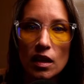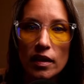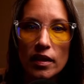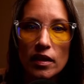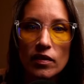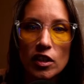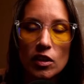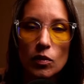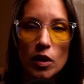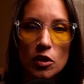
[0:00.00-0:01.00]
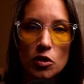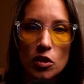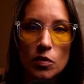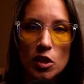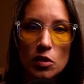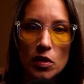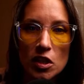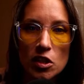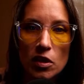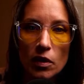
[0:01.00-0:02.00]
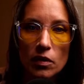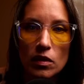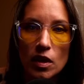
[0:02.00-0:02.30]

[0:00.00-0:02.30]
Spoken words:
They're giving you what you should be doing too.